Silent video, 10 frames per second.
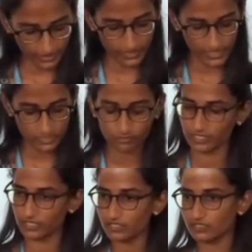the next
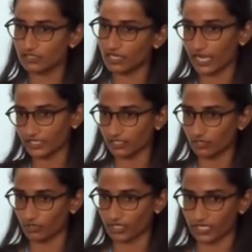one is
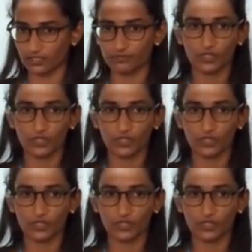lateral condyle.